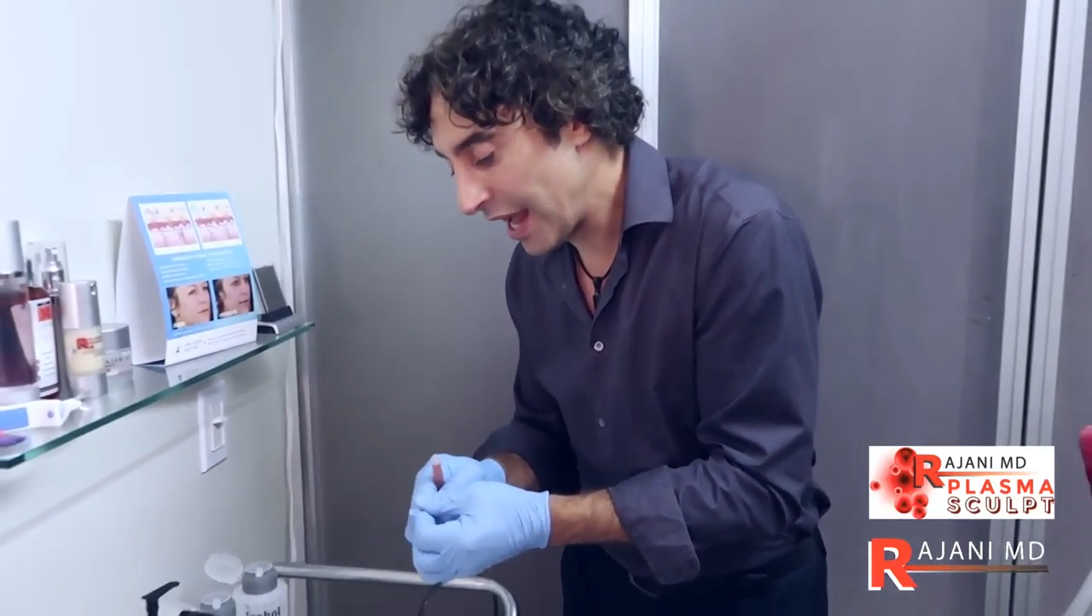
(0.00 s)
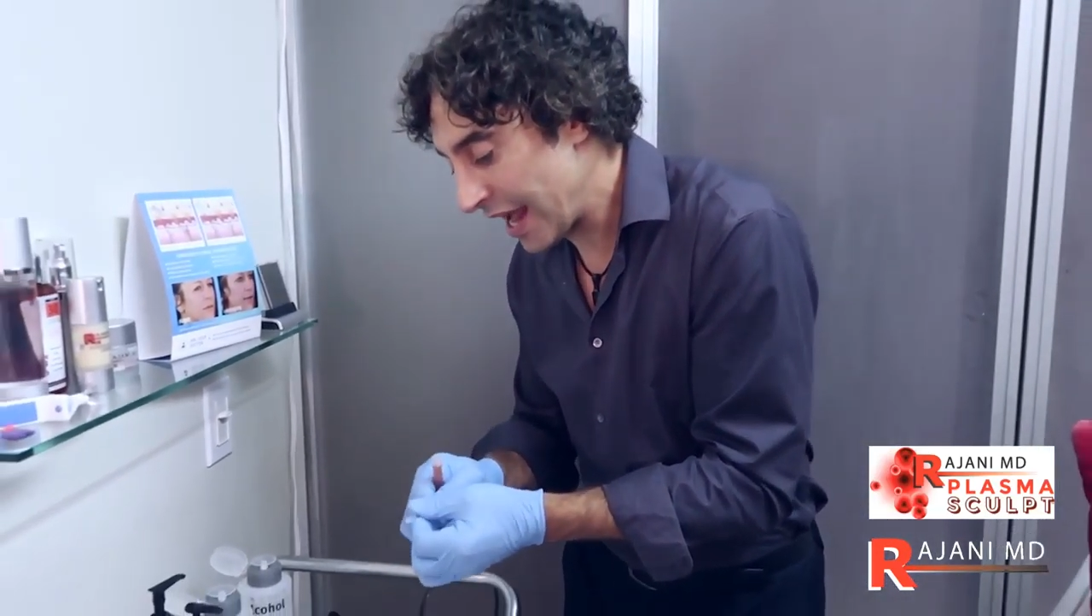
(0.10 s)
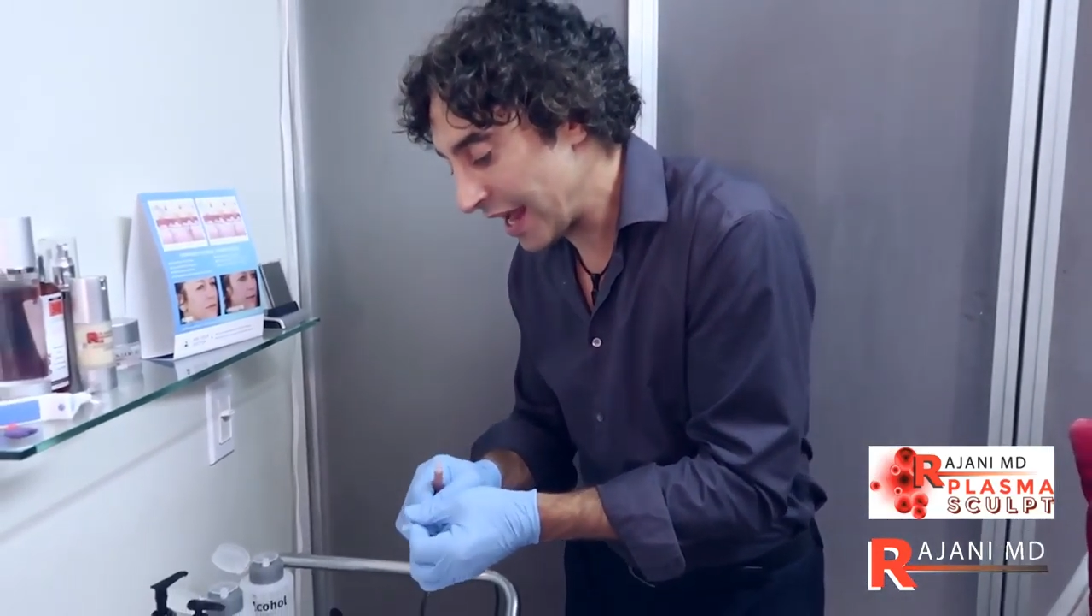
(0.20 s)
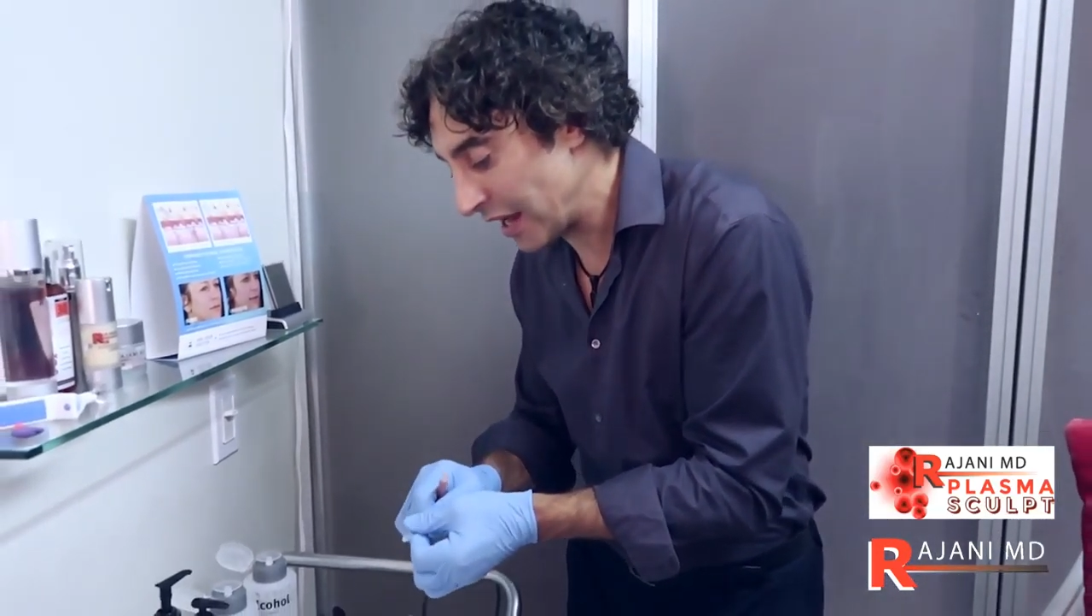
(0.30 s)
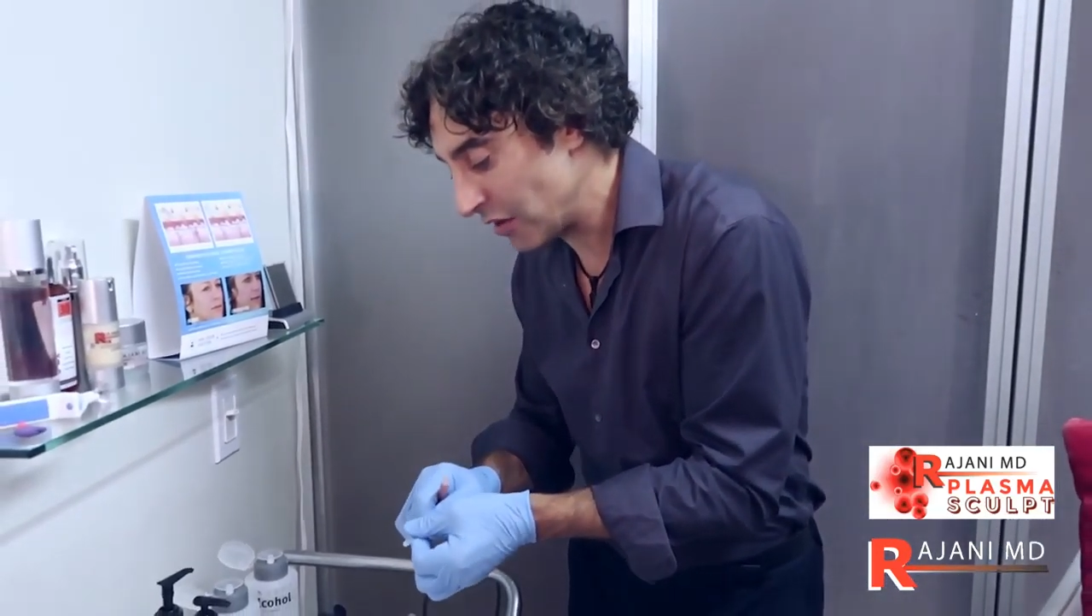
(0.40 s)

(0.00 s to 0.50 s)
a